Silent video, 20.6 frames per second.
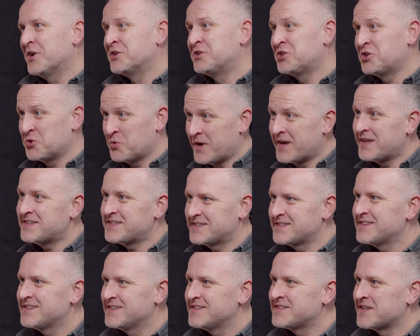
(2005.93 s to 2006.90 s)

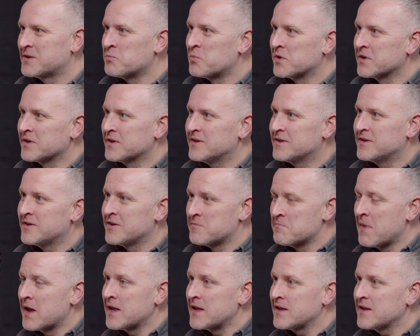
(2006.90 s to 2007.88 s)
choice someone can
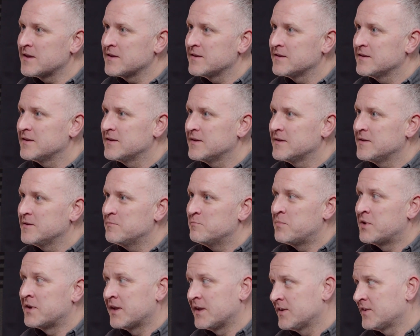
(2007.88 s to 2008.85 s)
make,
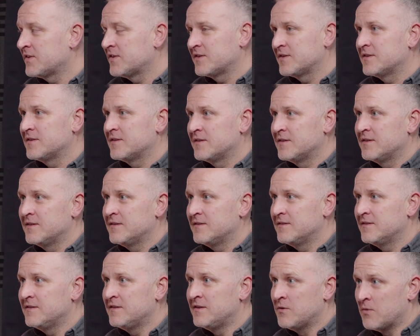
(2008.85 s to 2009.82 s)
but it's
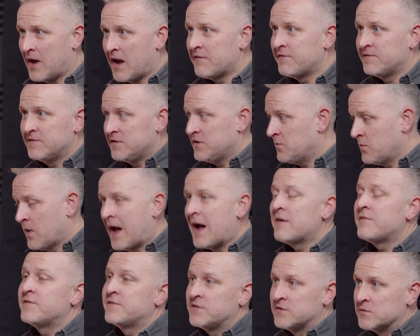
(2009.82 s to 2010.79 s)
you
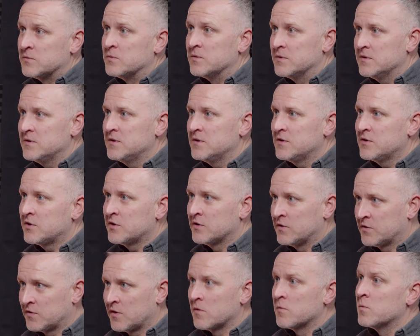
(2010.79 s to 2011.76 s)
have to
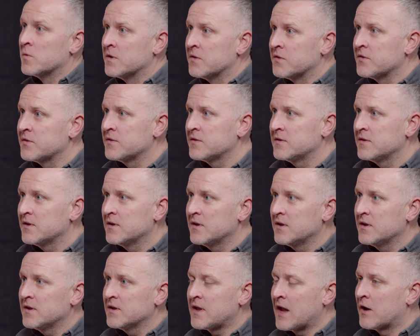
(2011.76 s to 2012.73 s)
consult with
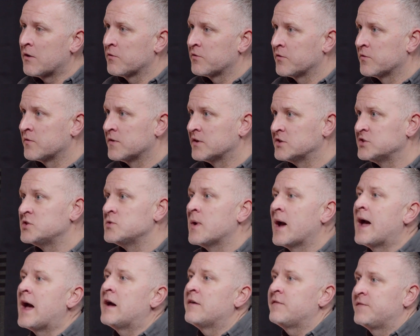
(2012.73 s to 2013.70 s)
Gareth on this. You
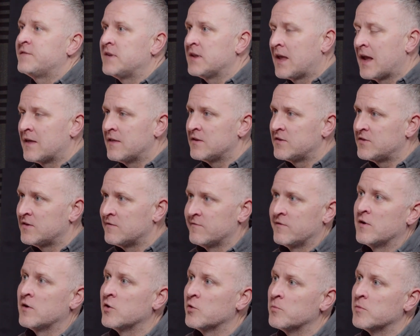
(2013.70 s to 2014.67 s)
have to get this
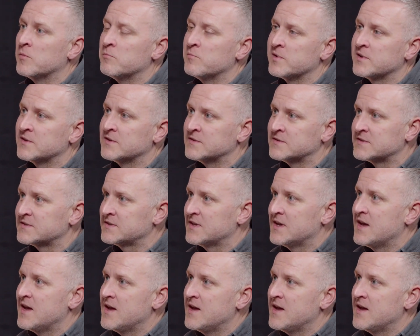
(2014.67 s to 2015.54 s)
environment because